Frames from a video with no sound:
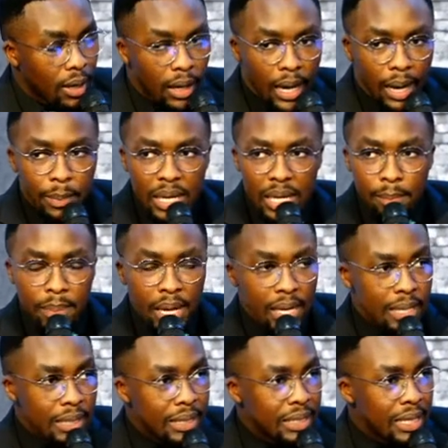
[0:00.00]
ameniambia
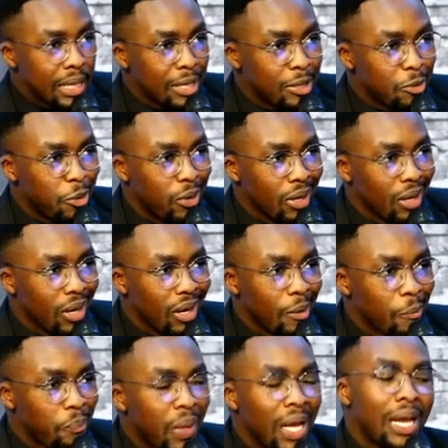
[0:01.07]
niitishe kitu.
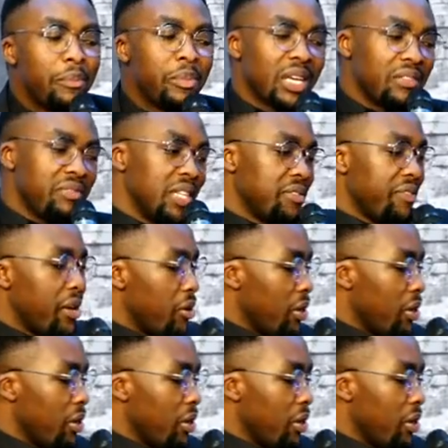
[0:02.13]
Let me give this final